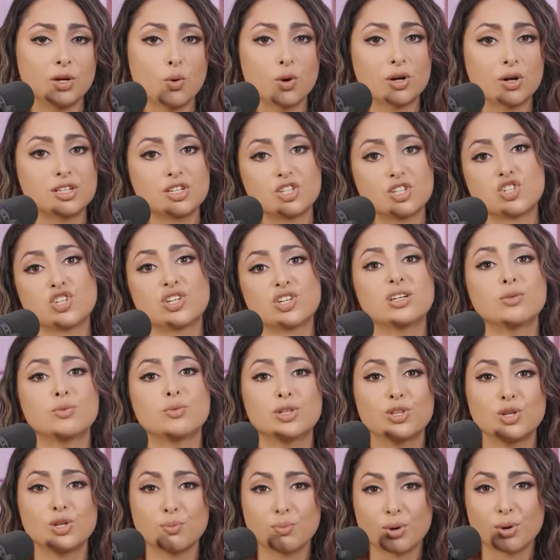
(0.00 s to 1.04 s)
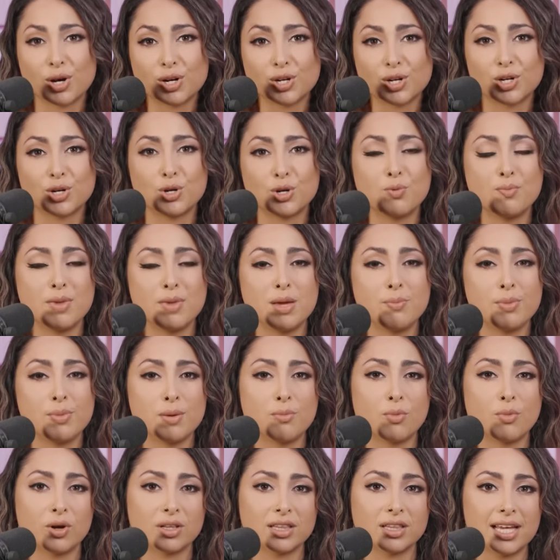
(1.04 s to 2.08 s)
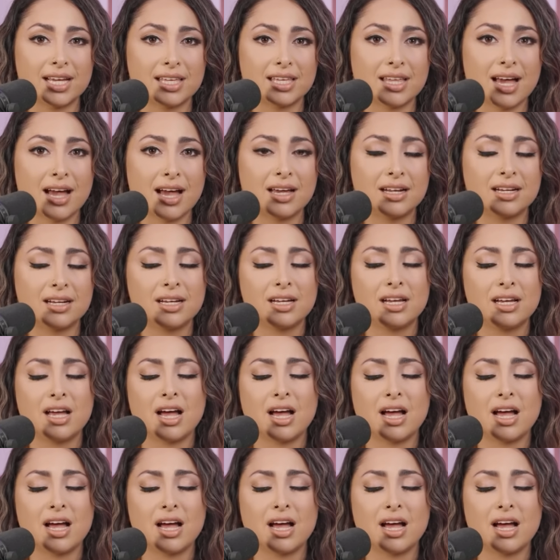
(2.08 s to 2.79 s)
or to share it with your partner who may be more like that.